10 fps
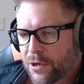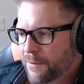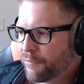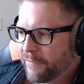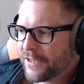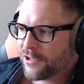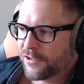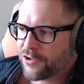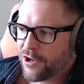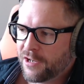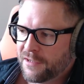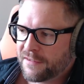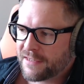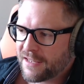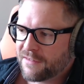a professional
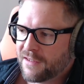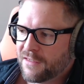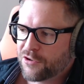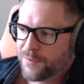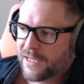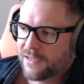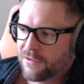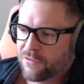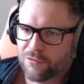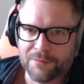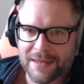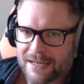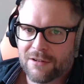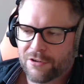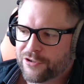journalist does in the Spiegel newsroom,
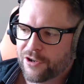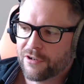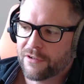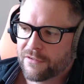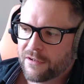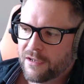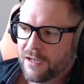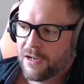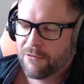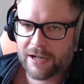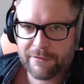then you're a journalist, right?